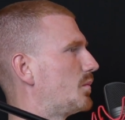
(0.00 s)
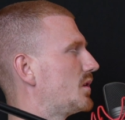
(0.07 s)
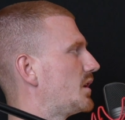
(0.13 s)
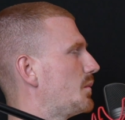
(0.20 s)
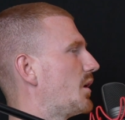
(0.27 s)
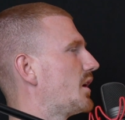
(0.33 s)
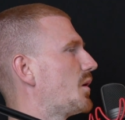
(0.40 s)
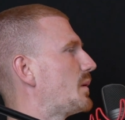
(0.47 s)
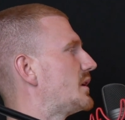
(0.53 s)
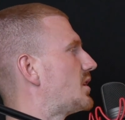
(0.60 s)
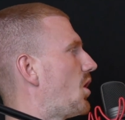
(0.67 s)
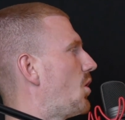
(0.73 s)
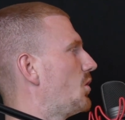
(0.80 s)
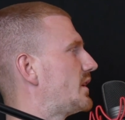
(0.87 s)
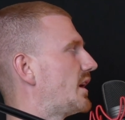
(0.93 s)
But you might not be
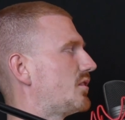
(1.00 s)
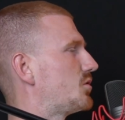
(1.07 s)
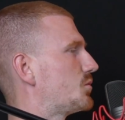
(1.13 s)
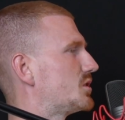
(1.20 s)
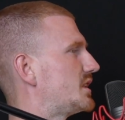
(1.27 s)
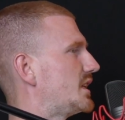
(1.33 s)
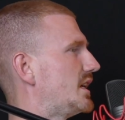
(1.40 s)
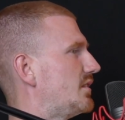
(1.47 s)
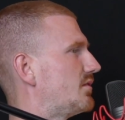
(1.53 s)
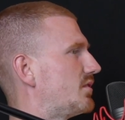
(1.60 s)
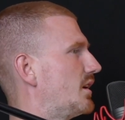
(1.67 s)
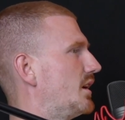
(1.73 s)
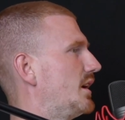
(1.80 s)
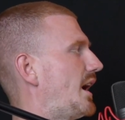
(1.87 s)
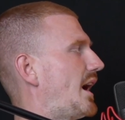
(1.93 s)
told how to receive
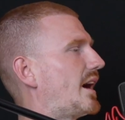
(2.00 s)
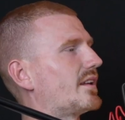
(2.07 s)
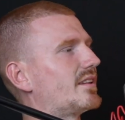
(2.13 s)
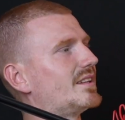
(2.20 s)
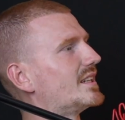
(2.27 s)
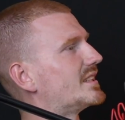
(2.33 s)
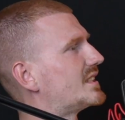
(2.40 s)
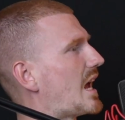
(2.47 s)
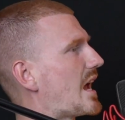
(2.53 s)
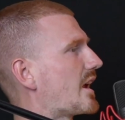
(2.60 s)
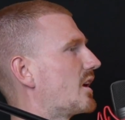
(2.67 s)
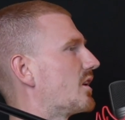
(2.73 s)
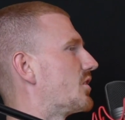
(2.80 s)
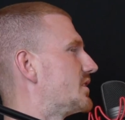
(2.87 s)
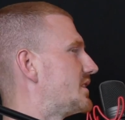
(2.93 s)
at this
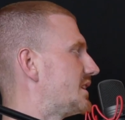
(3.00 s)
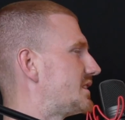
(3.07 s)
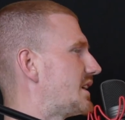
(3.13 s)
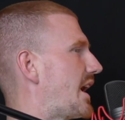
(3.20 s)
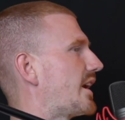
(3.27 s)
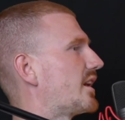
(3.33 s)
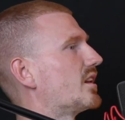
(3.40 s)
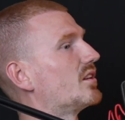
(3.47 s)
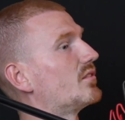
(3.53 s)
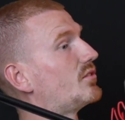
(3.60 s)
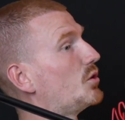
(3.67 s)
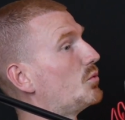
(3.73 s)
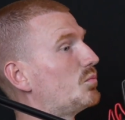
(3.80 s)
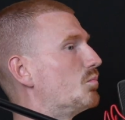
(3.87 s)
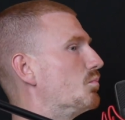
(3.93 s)
angle or this angle. If
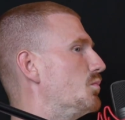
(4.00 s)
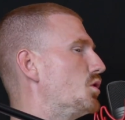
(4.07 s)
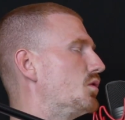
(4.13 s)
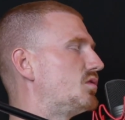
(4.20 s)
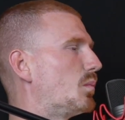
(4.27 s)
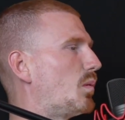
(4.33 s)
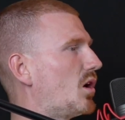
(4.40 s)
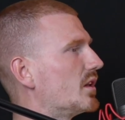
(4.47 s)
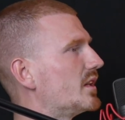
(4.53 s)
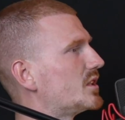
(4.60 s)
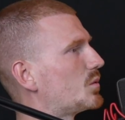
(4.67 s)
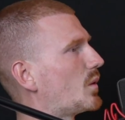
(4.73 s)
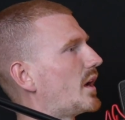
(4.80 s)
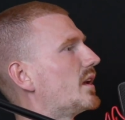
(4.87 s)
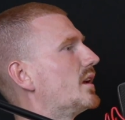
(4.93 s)
you move the ball
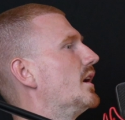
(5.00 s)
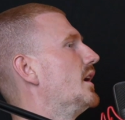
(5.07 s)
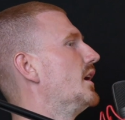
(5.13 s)
this way,